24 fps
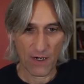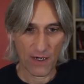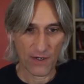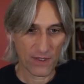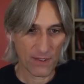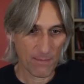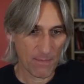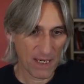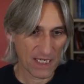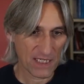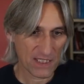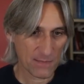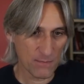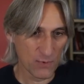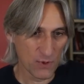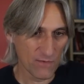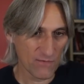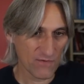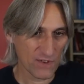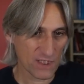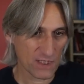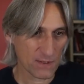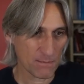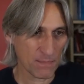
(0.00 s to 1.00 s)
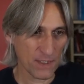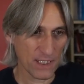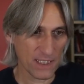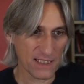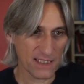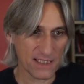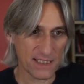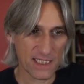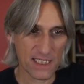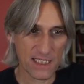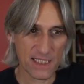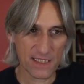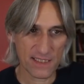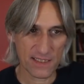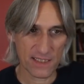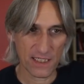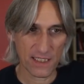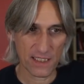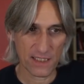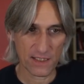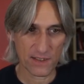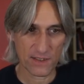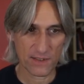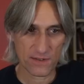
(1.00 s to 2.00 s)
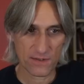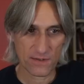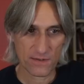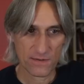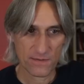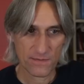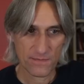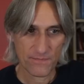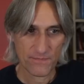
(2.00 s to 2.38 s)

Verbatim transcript: The best move is to play d6.